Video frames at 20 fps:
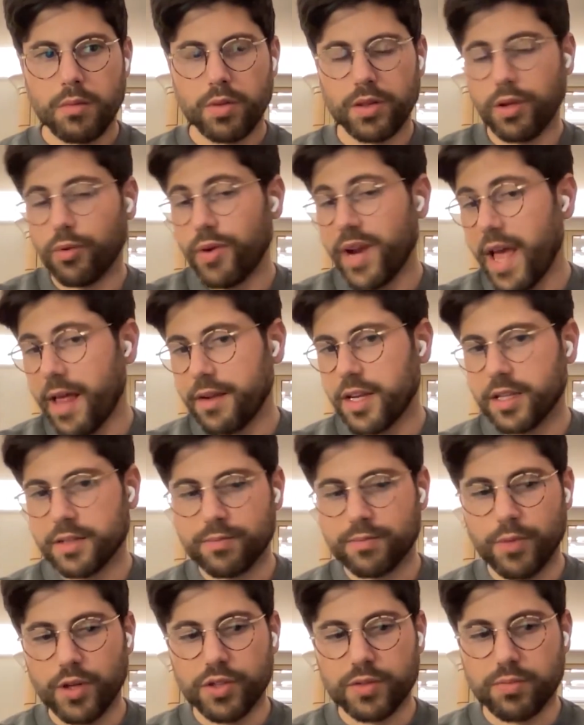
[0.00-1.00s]
But the reality
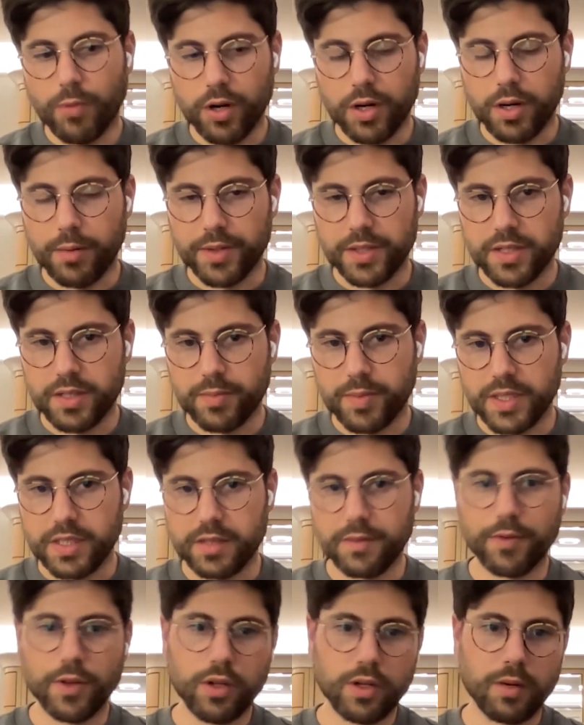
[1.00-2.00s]
is, most market
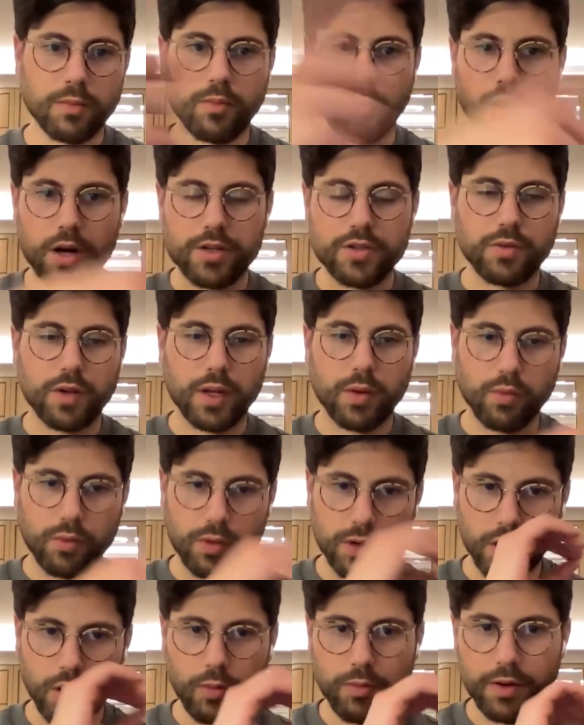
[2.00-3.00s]
participants, if you look at March, like
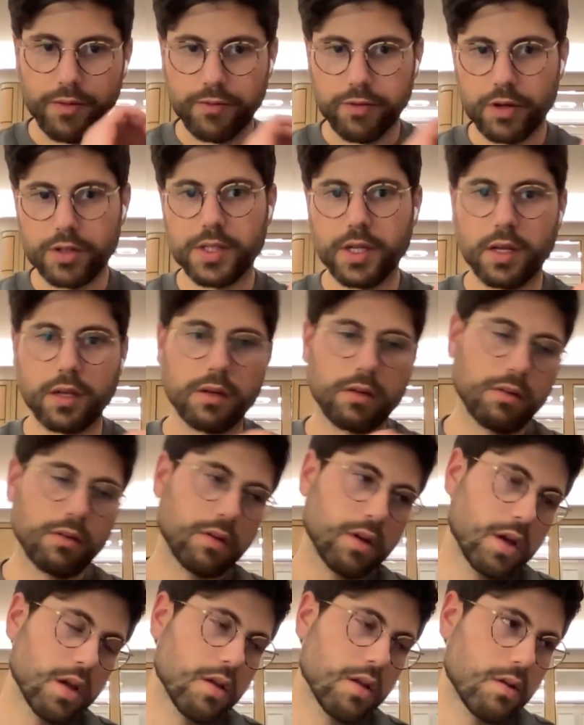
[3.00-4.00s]
when COVID first hit,
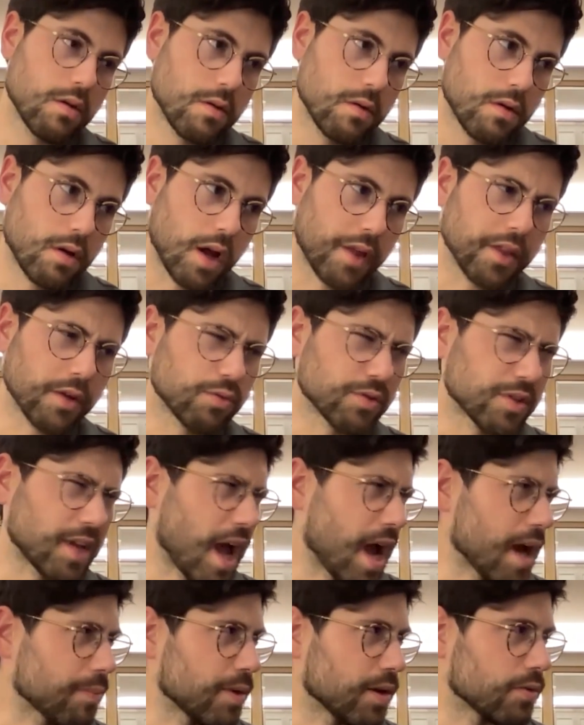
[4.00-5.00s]
I think it was
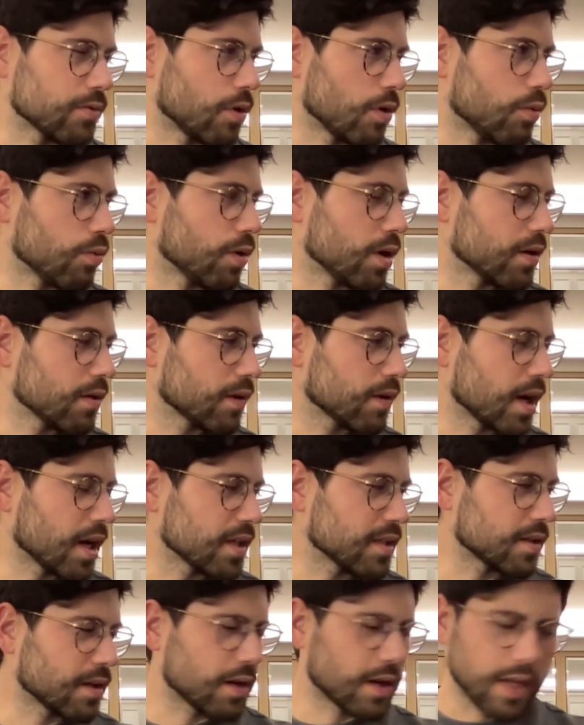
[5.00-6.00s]
Ackman or, or one
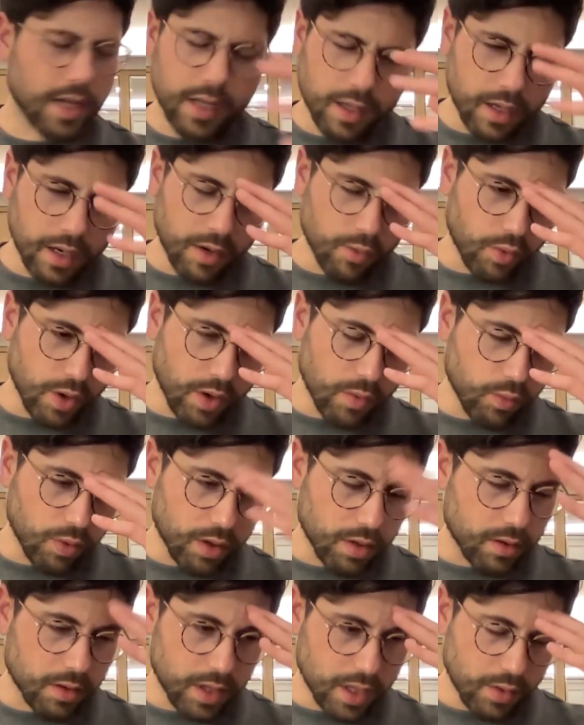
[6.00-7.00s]
guy, and I read
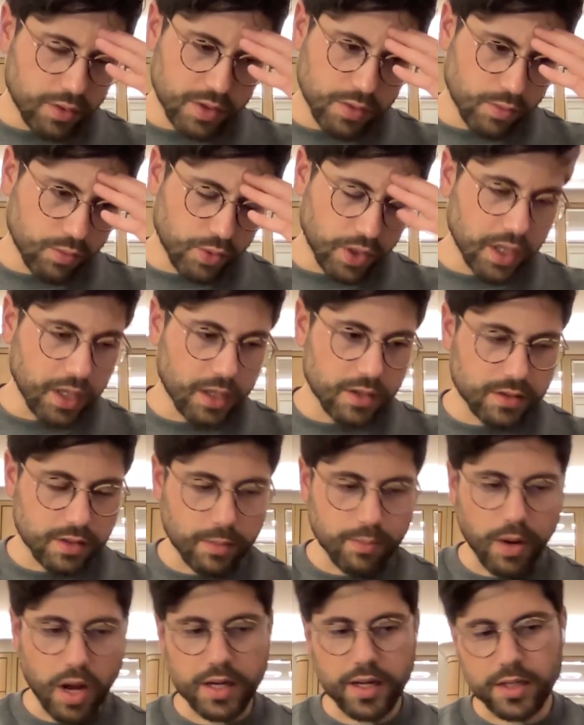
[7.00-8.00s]
one. It was a really
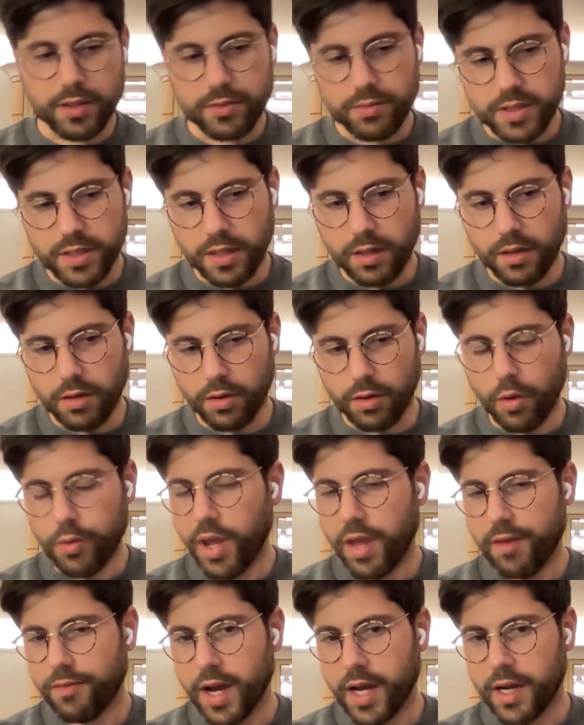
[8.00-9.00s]
interesting podcast where he said, "Look,
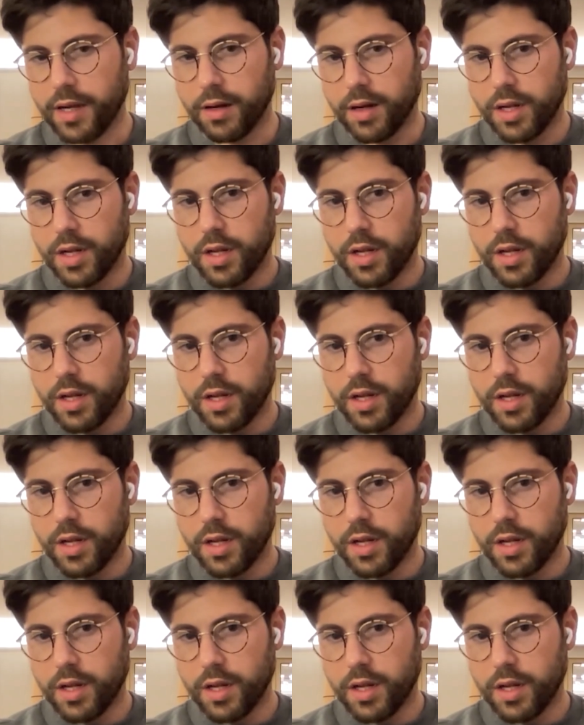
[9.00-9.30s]
okay, fine.